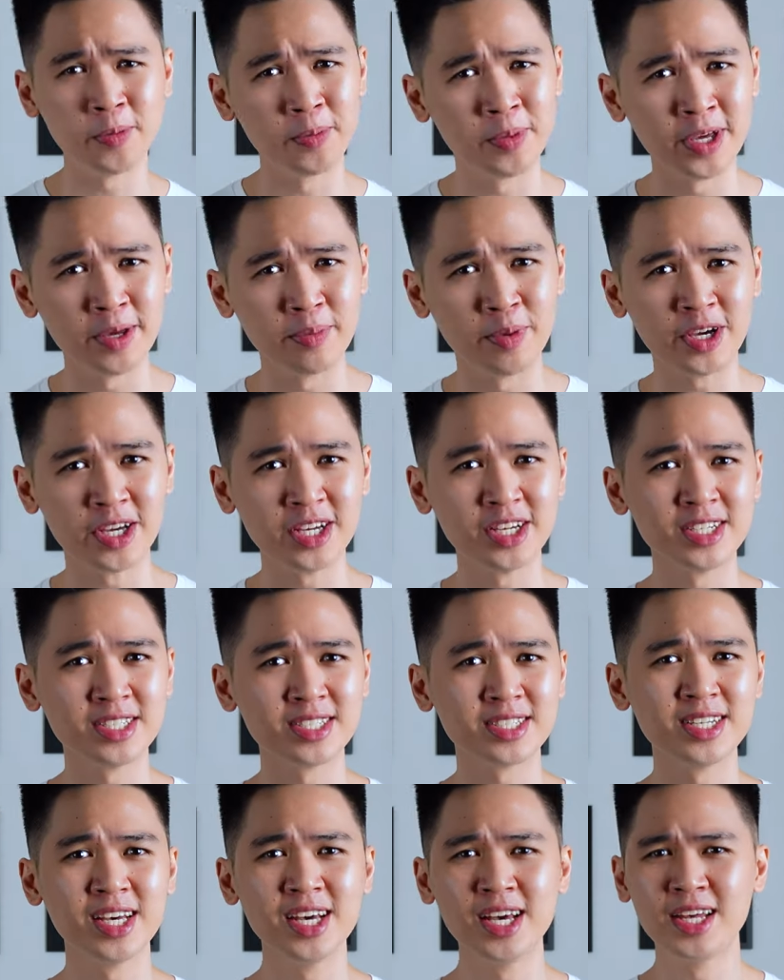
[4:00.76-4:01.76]
it would be,
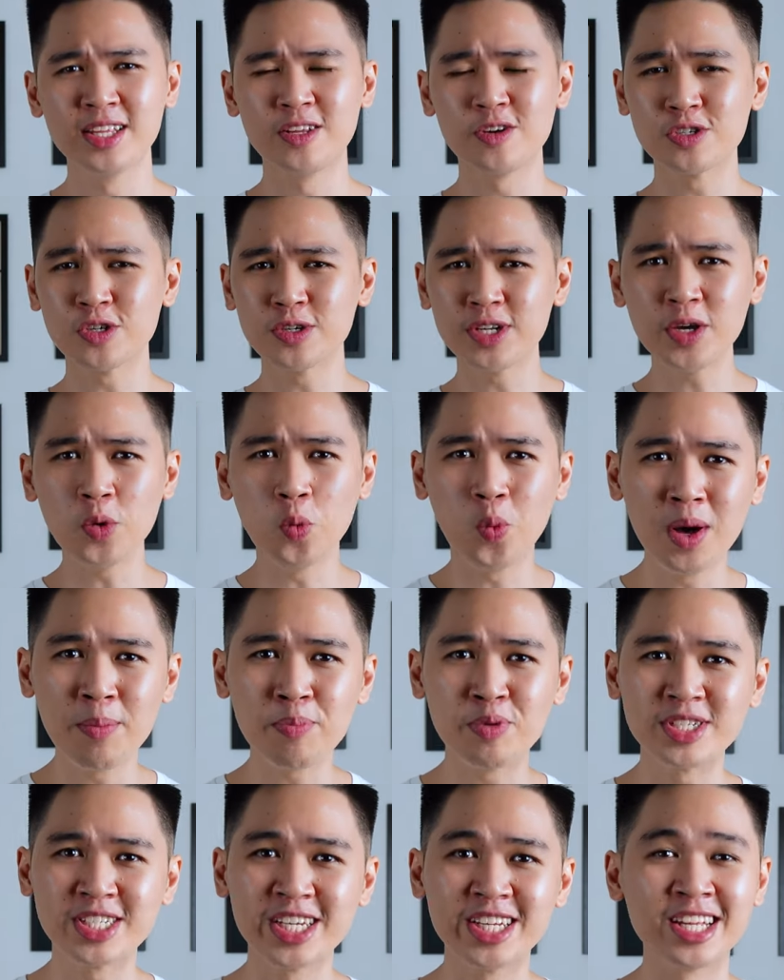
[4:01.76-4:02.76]
because there's only one
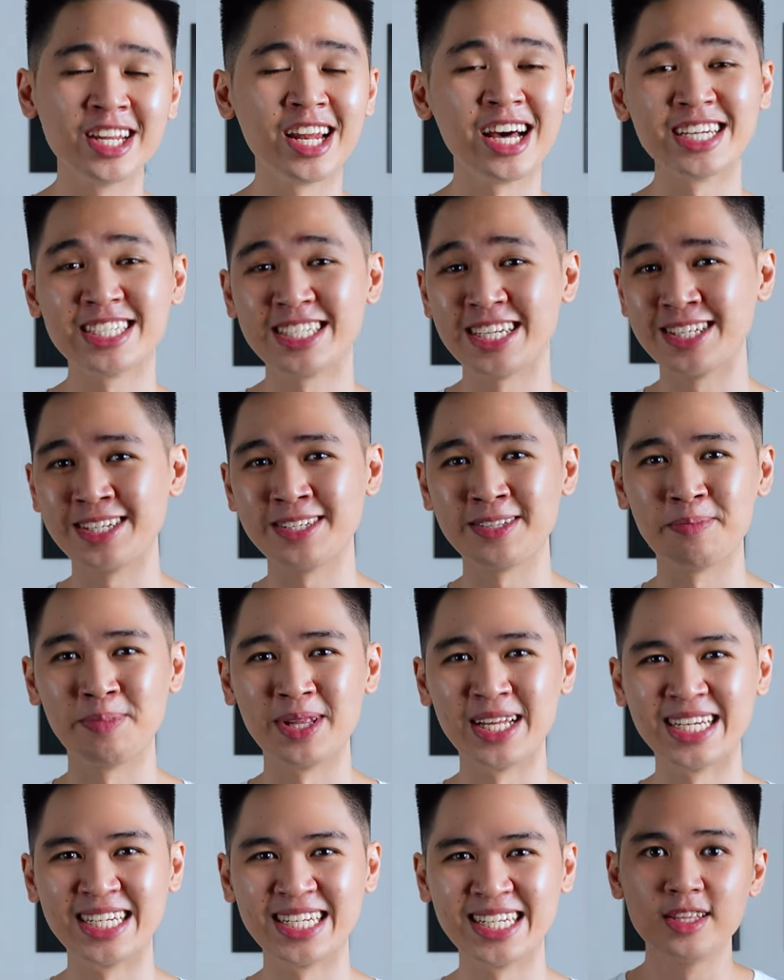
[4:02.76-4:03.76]
percent elastane in the
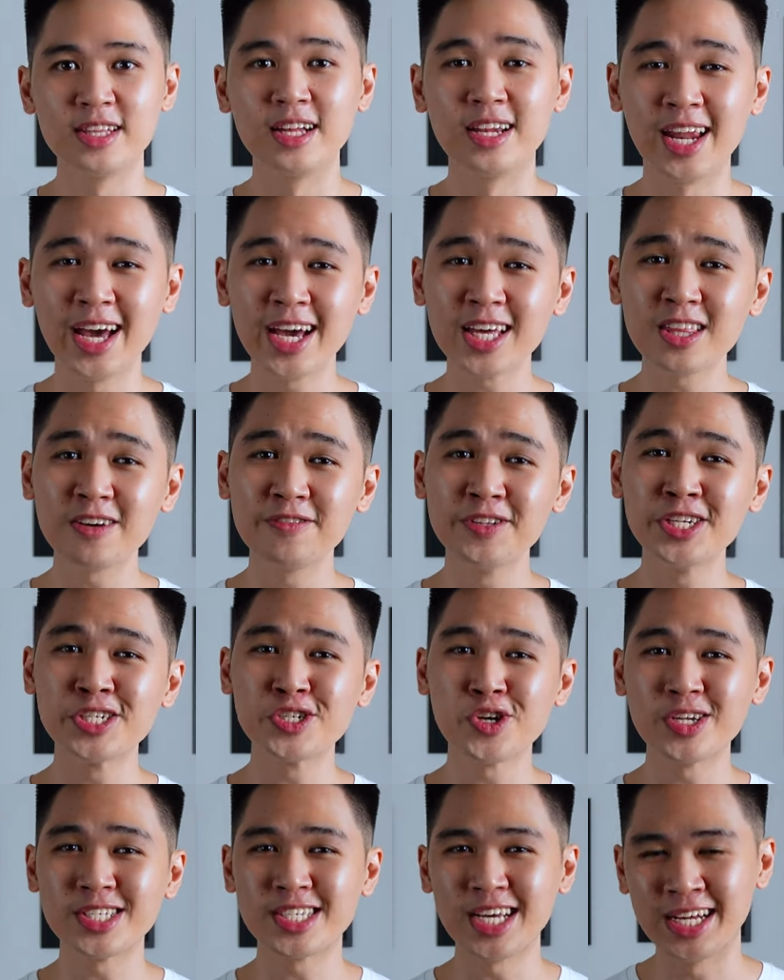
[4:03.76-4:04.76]
blend. The length of these
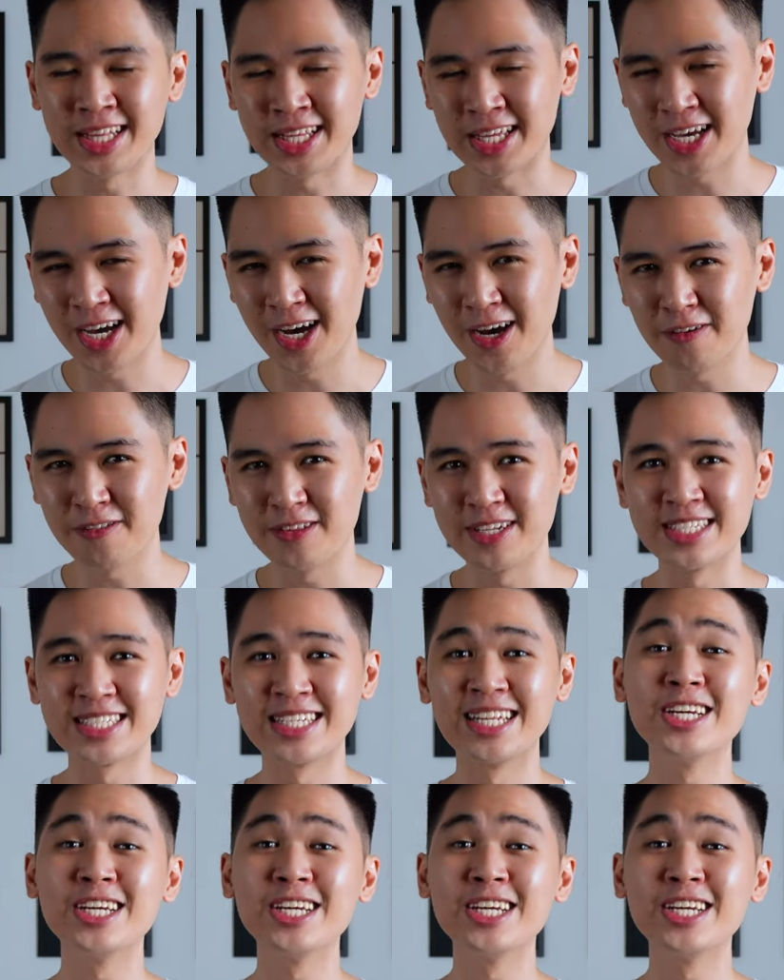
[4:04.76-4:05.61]
shorts uncuffed is